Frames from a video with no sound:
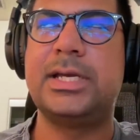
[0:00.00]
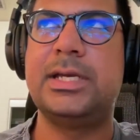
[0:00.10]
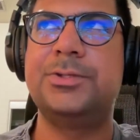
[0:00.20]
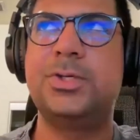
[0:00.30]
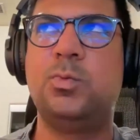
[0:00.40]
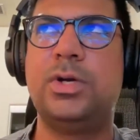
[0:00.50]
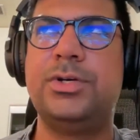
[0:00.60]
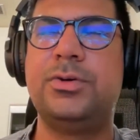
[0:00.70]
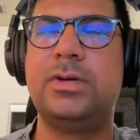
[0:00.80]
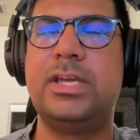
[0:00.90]
I also
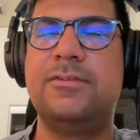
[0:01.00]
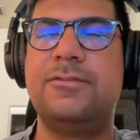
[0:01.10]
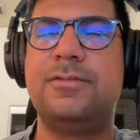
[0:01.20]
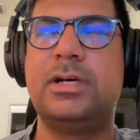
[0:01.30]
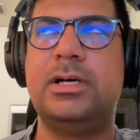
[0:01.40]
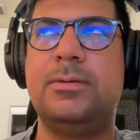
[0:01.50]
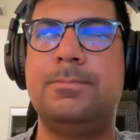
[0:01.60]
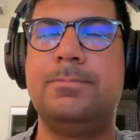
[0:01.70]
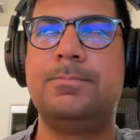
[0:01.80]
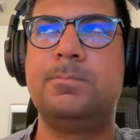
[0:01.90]
wonder if, I
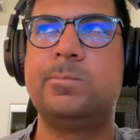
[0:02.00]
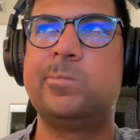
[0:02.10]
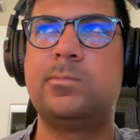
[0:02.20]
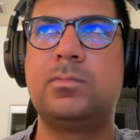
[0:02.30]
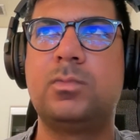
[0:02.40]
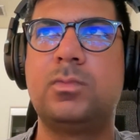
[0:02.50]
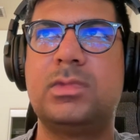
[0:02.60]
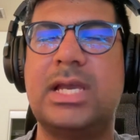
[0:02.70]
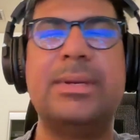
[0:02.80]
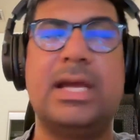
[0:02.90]

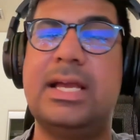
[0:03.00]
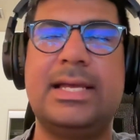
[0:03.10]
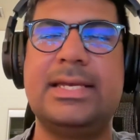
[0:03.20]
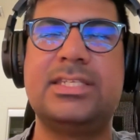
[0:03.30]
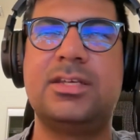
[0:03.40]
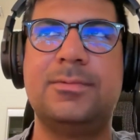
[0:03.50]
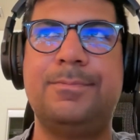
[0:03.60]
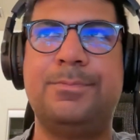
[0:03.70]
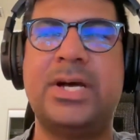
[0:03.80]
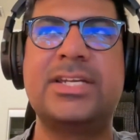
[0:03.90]
mean, as
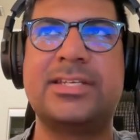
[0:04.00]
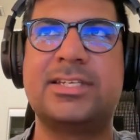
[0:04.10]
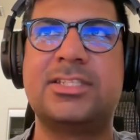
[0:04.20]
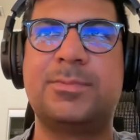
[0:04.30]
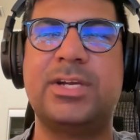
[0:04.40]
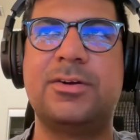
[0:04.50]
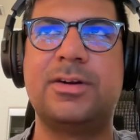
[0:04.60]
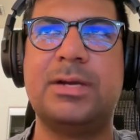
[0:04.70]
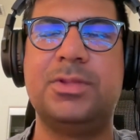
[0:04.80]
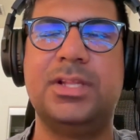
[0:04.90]
the podcast gets
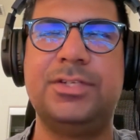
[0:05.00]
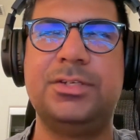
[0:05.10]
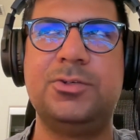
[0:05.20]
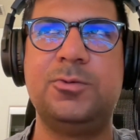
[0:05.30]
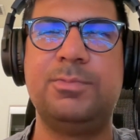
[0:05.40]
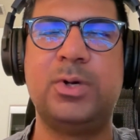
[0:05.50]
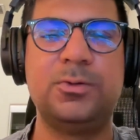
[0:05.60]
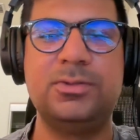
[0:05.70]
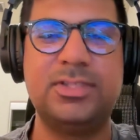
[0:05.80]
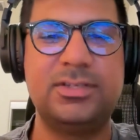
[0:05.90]
bigger, I would love to do
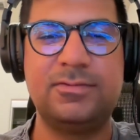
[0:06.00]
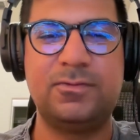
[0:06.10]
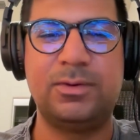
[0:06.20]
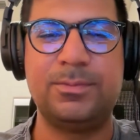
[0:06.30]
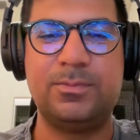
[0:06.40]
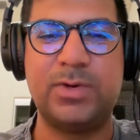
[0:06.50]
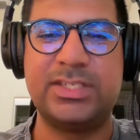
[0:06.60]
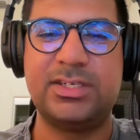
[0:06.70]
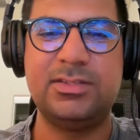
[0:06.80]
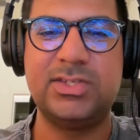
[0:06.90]
polls from
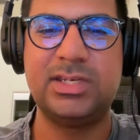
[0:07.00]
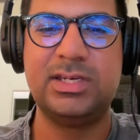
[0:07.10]
residents.